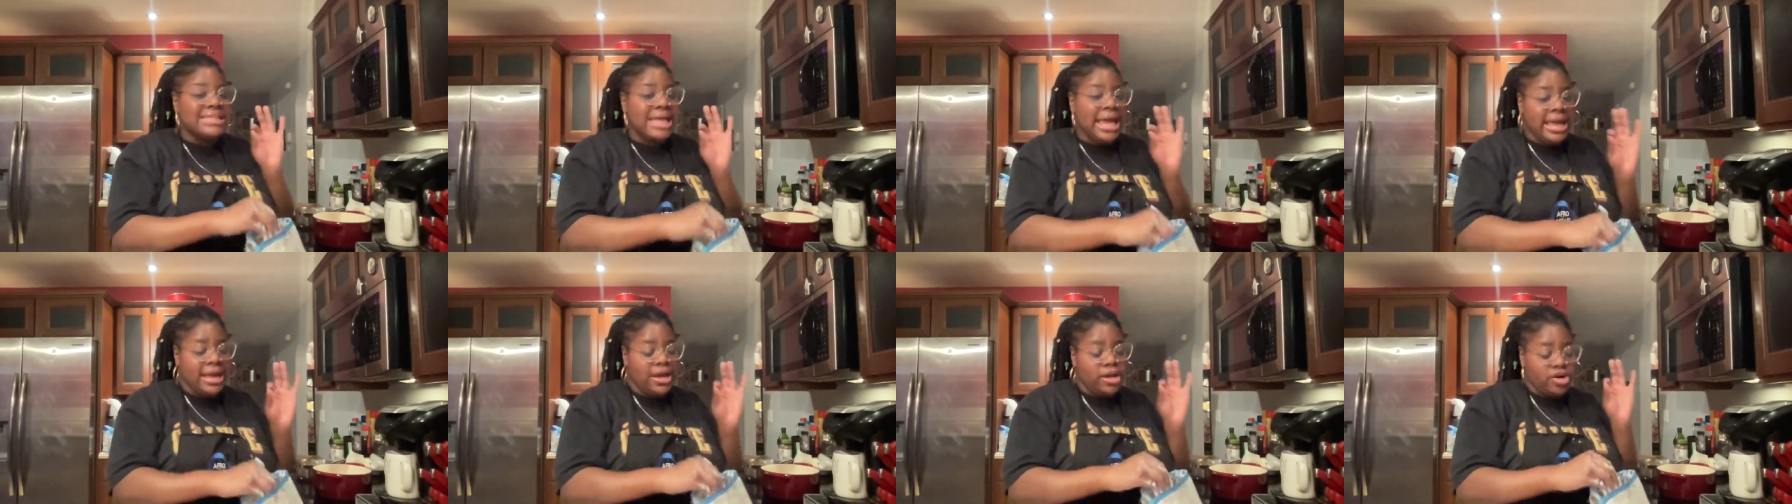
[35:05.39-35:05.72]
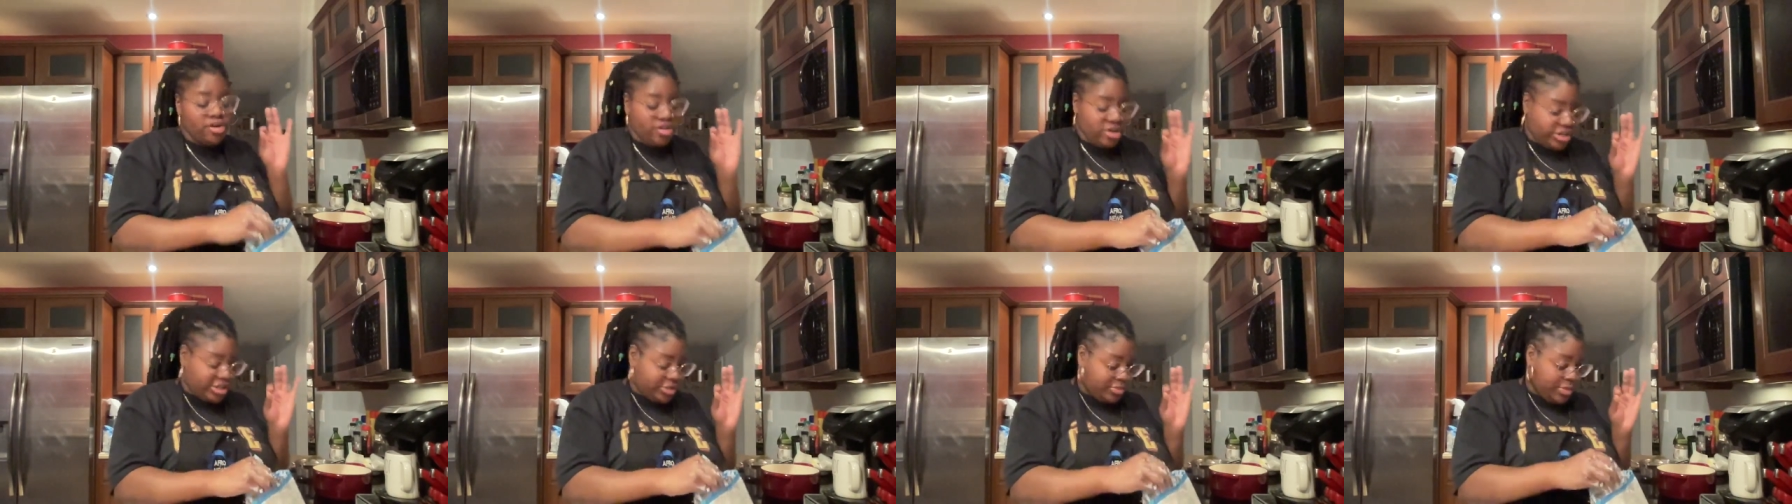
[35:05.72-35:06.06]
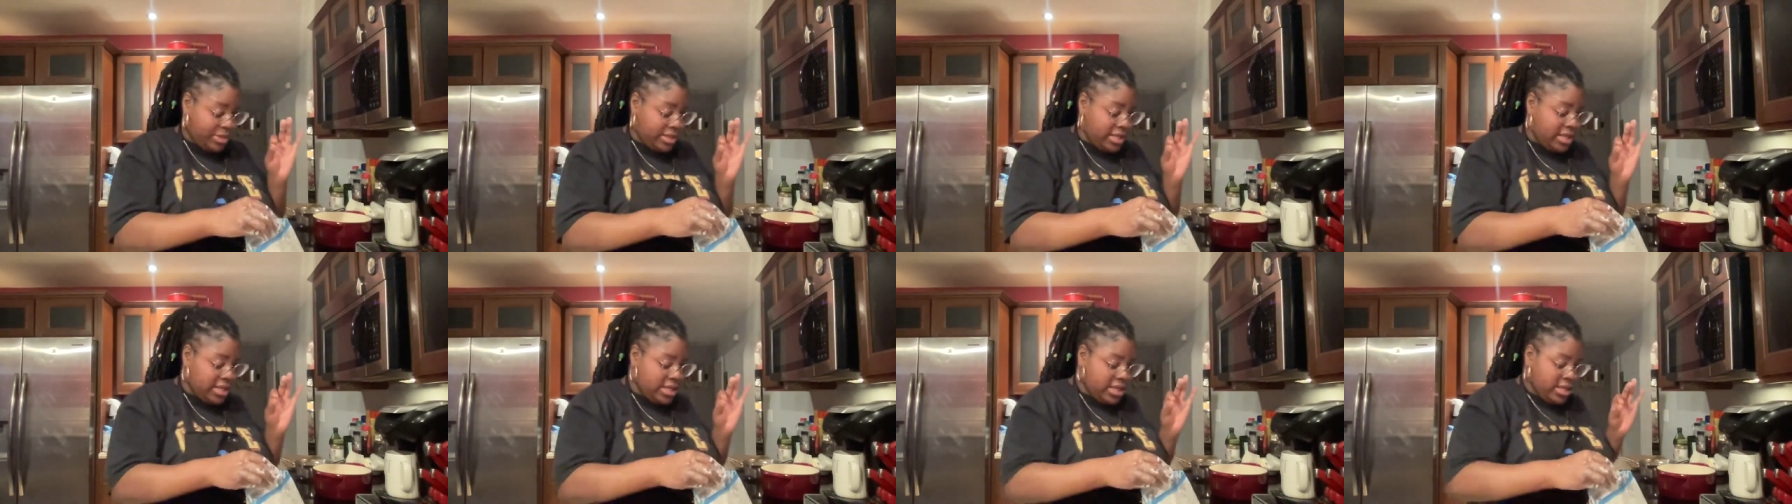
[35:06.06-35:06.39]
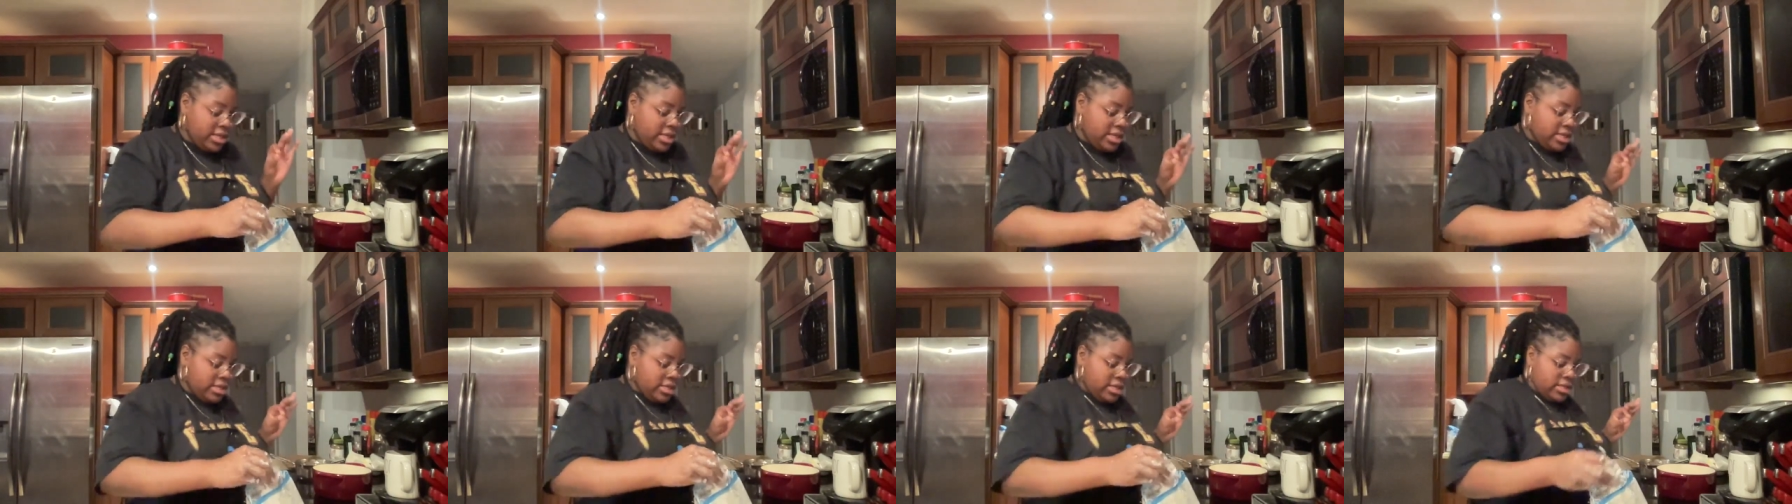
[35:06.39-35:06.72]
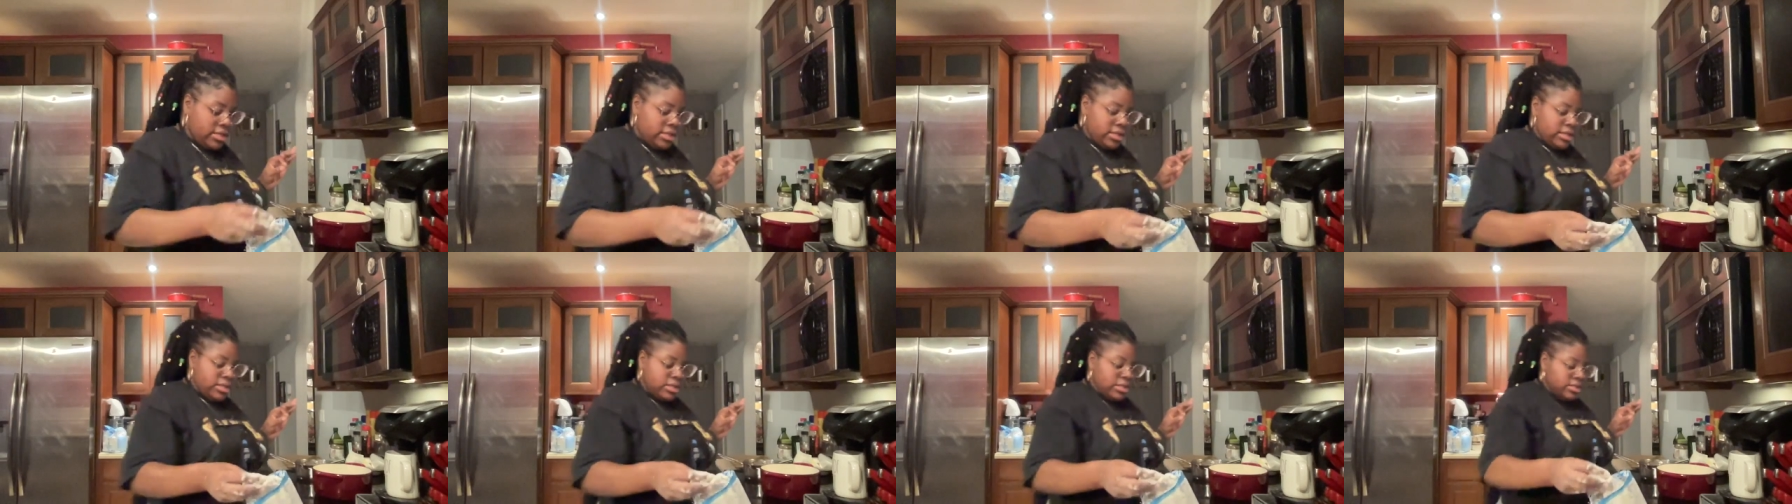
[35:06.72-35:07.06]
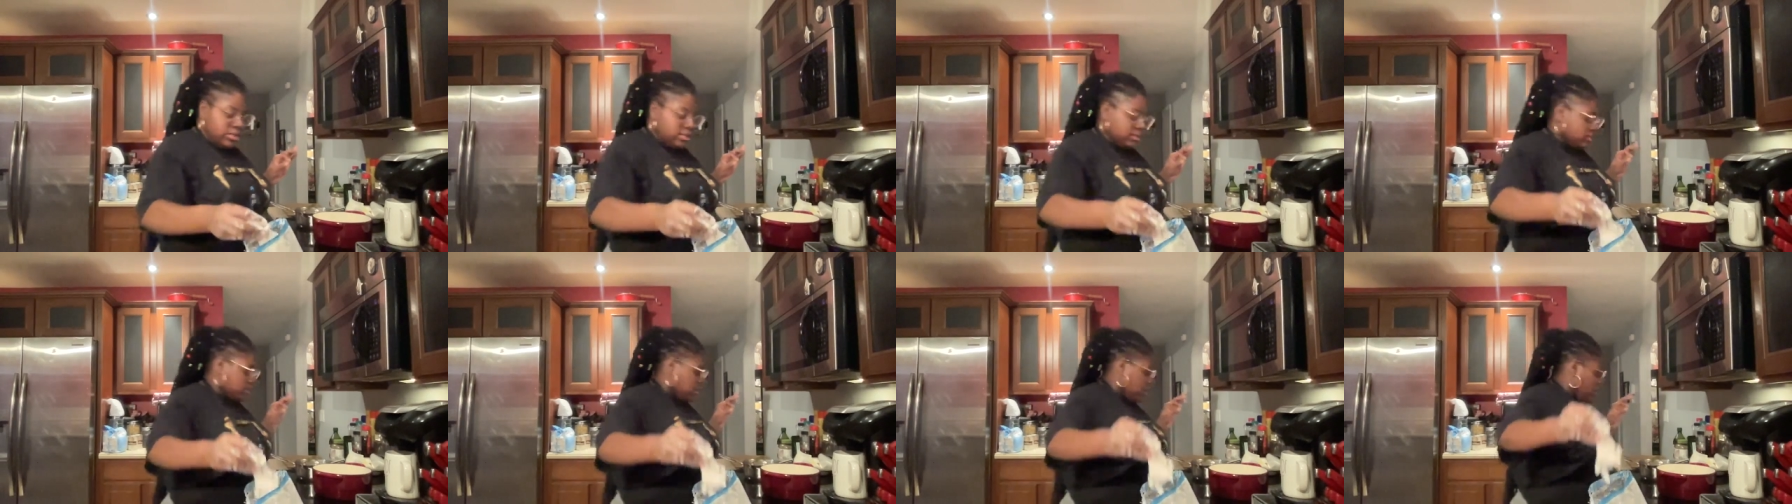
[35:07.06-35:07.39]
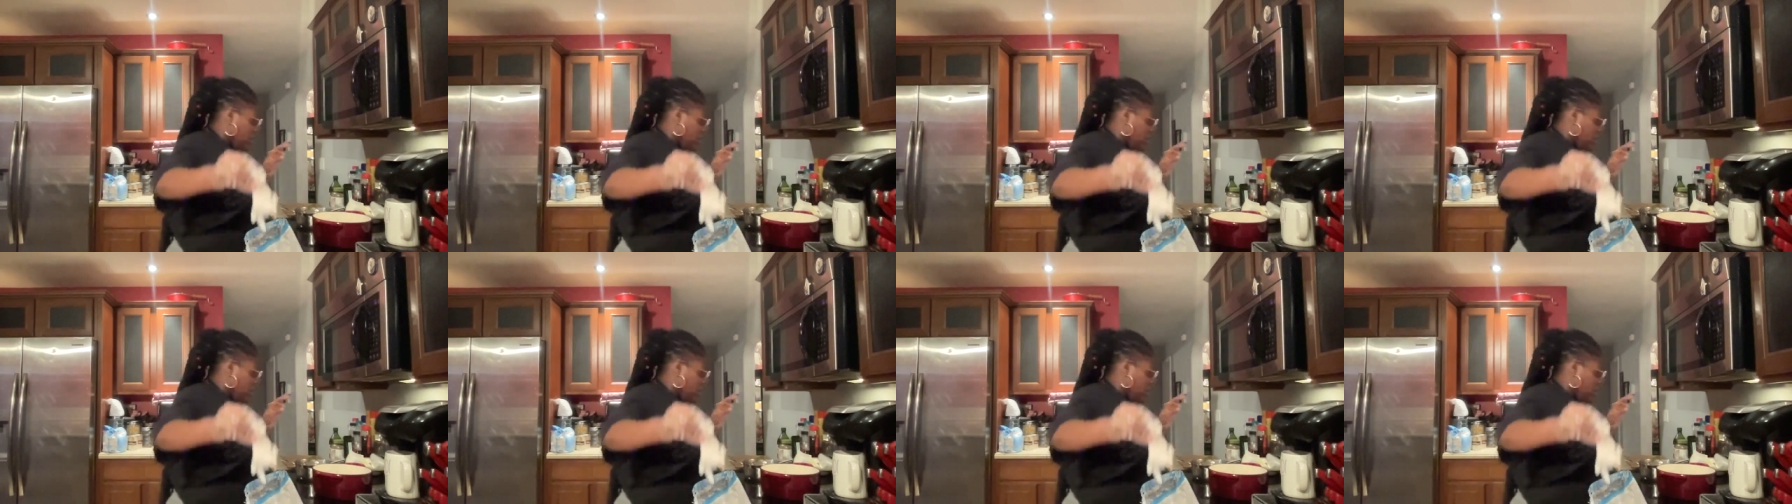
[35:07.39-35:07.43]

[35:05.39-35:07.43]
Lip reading: and crispy. So